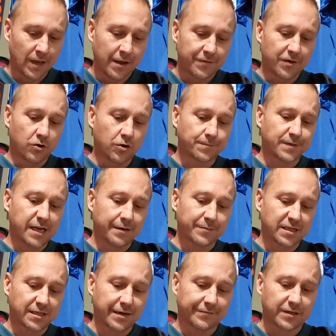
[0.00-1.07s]
The home team
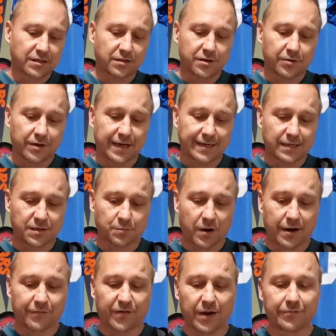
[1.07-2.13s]
is 7-2 against
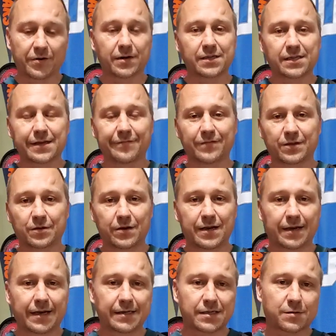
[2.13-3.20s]
spread, favored is 7-3
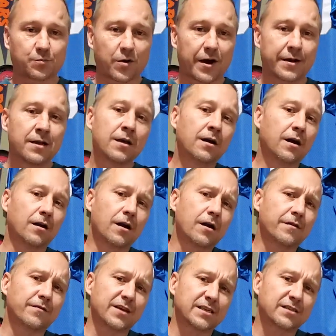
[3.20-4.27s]
against spread. A lot
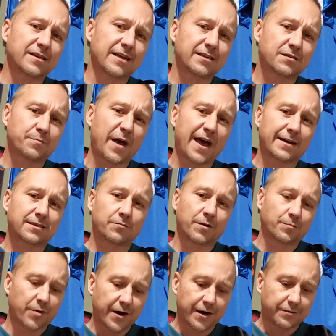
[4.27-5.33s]
of this dates back to
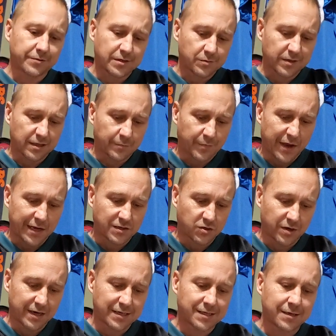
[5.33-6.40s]
when Brady was with the
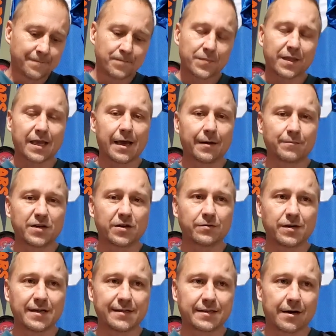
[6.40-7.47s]
Patriots. Cam
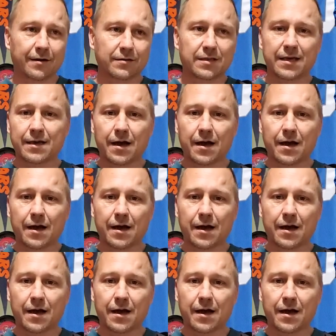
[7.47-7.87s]
Newton, he's healthy.